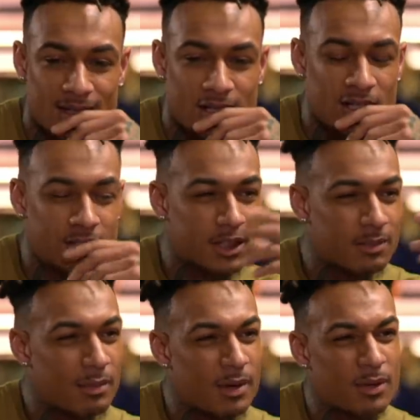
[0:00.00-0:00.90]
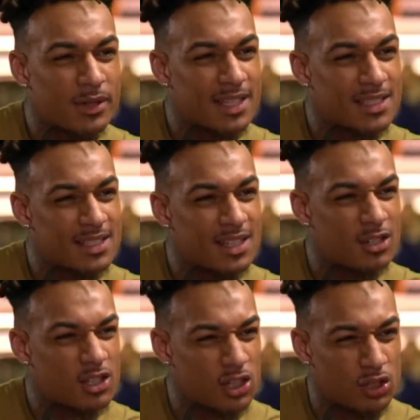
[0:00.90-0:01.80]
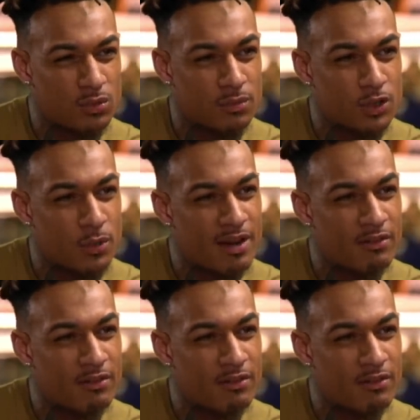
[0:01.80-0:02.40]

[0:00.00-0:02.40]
It's hard to explain where Milton Keynes is near, because it's a new